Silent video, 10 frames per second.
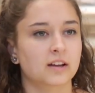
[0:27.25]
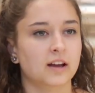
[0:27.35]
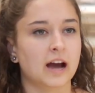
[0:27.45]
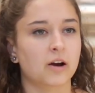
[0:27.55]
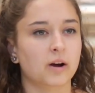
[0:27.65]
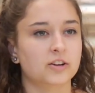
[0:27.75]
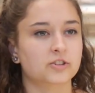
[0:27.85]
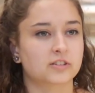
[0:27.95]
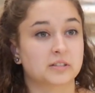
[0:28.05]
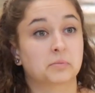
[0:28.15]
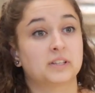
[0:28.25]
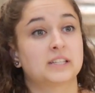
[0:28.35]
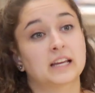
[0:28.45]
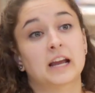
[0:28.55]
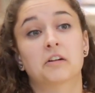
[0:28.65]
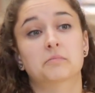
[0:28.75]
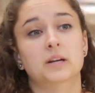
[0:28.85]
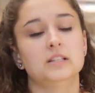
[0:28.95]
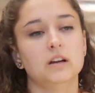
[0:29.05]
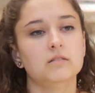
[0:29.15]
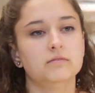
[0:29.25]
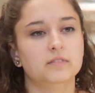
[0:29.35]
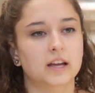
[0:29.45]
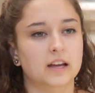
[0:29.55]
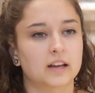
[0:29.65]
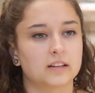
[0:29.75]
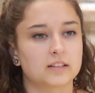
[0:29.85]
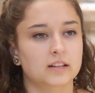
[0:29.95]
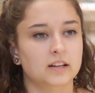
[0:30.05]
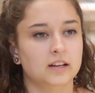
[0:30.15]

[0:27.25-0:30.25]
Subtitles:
how I should simply take care of myself and